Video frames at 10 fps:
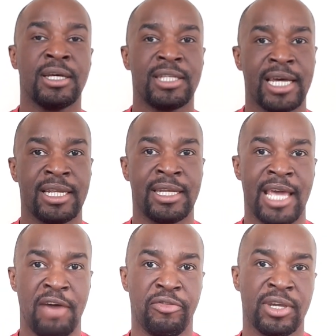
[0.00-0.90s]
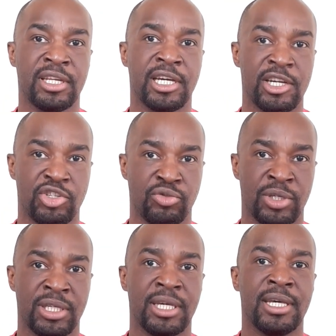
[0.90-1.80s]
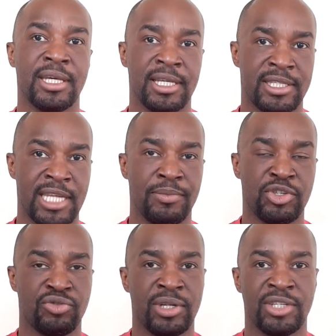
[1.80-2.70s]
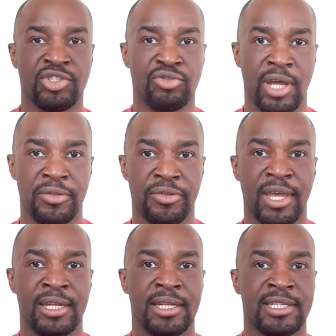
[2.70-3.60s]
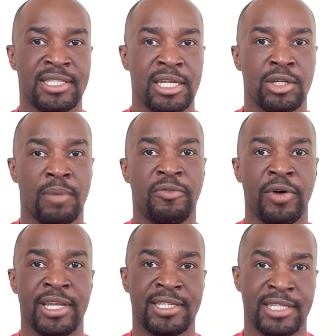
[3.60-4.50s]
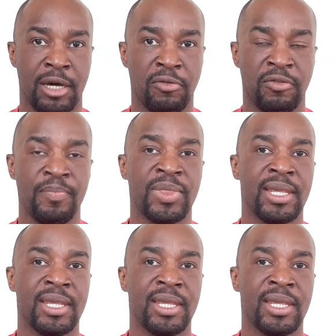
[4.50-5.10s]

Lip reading: that an African country is demonstrating strength and it is standing up for itself